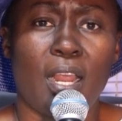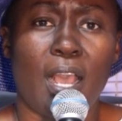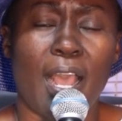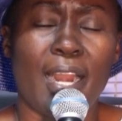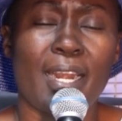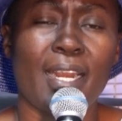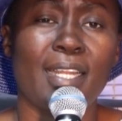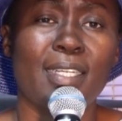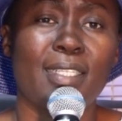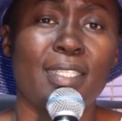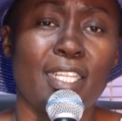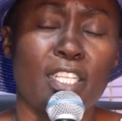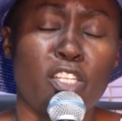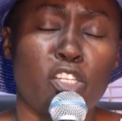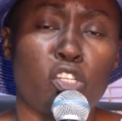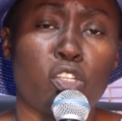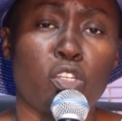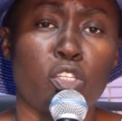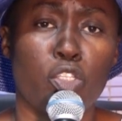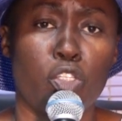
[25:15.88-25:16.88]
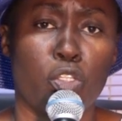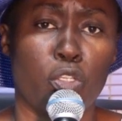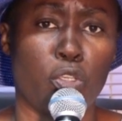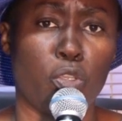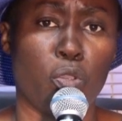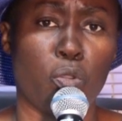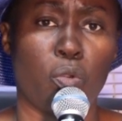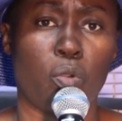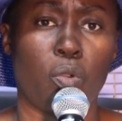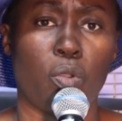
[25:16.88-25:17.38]
an addiction to
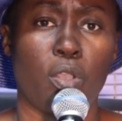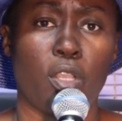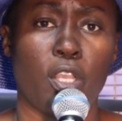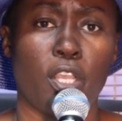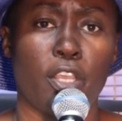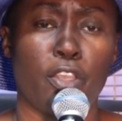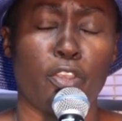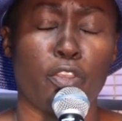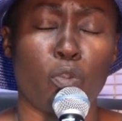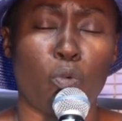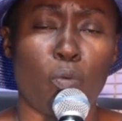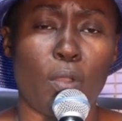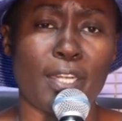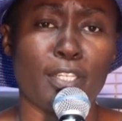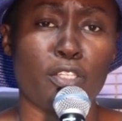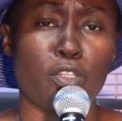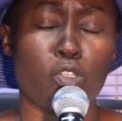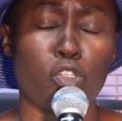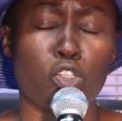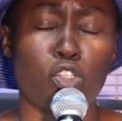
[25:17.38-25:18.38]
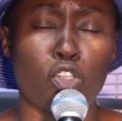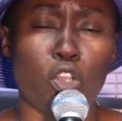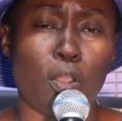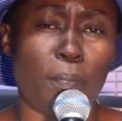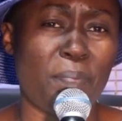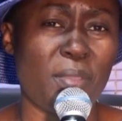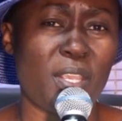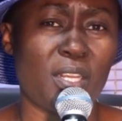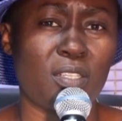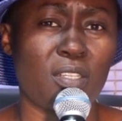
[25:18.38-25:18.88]
you? You want to
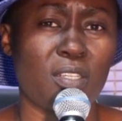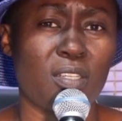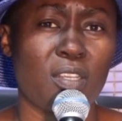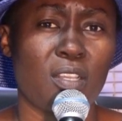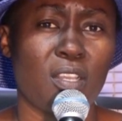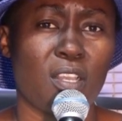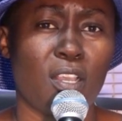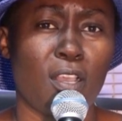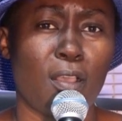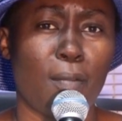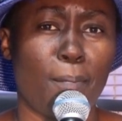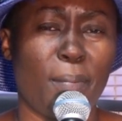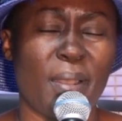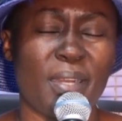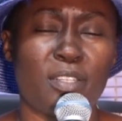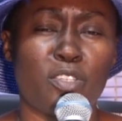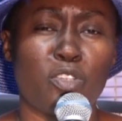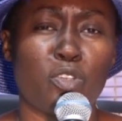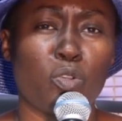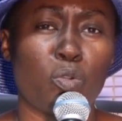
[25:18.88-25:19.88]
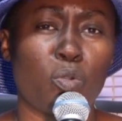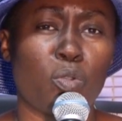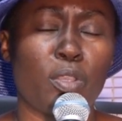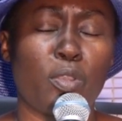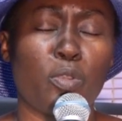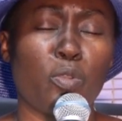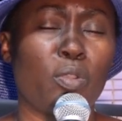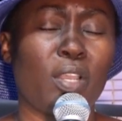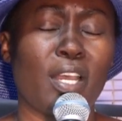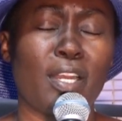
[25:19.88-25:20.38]
stop it, but you
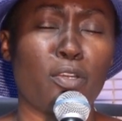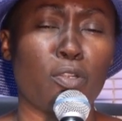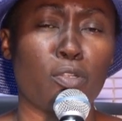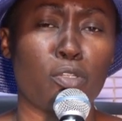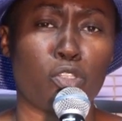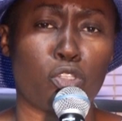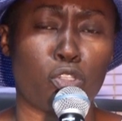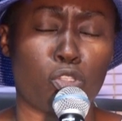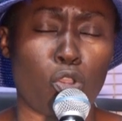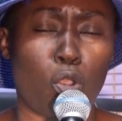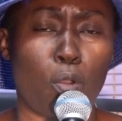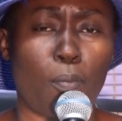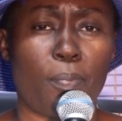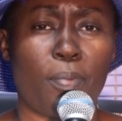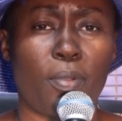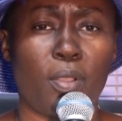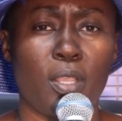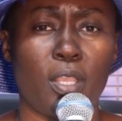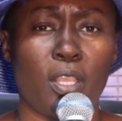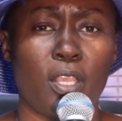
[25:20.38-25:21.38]
cannot stop.